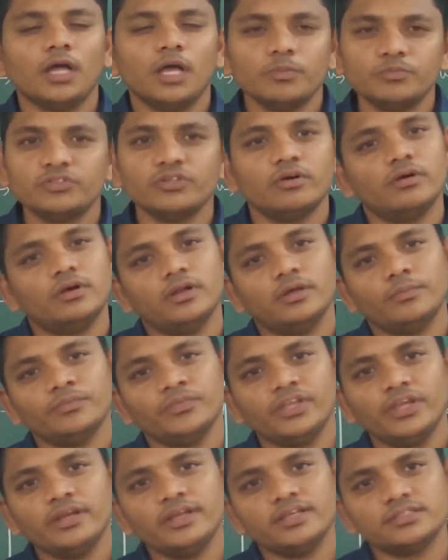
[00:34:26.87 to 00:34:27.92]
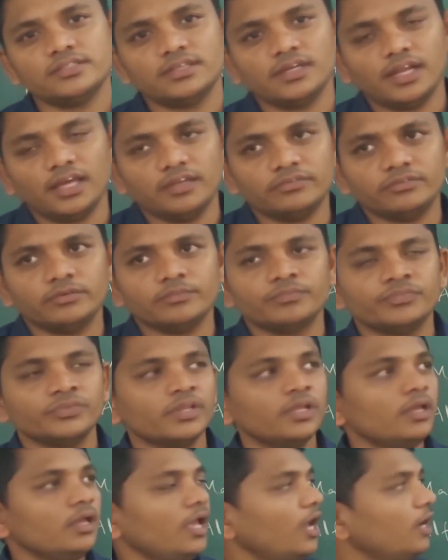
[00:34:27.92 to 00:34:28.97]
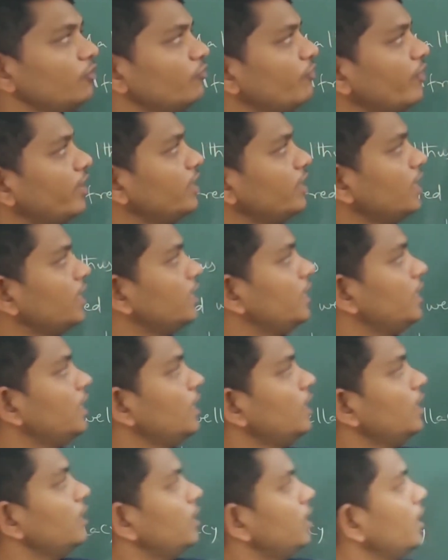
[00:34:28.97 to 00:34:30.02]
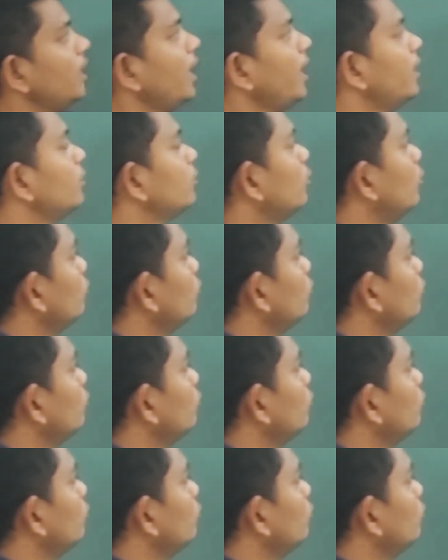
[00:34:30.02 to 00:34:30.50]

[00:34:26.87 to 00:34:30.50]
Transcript: observed in his life. And finally, he had